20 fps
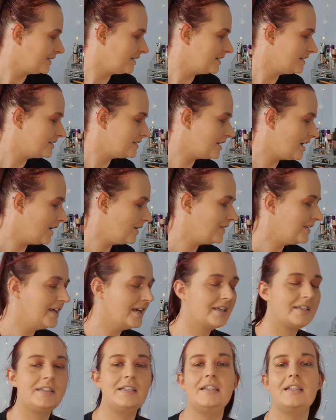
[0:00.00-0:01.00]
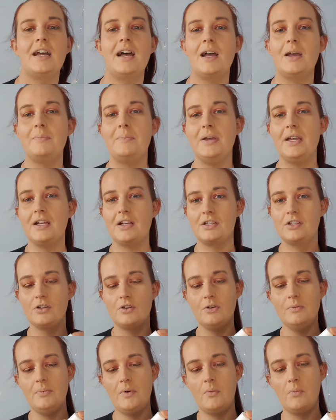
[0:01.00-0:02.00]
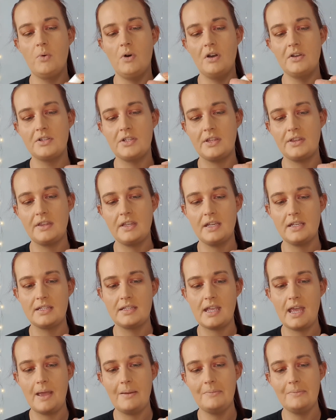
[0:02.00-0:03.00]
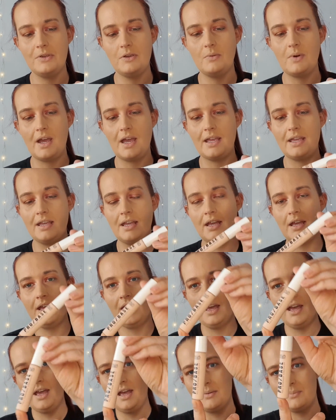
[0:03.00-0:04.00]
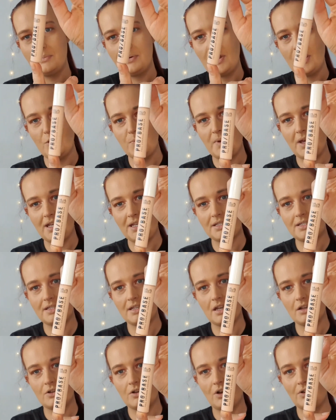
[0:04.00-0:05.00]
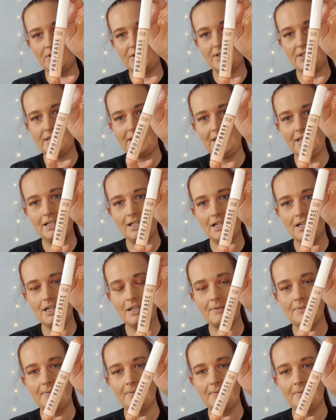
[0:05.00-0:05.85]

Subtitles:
So the next thing that I picked up was this MUA Pro Base Concealer.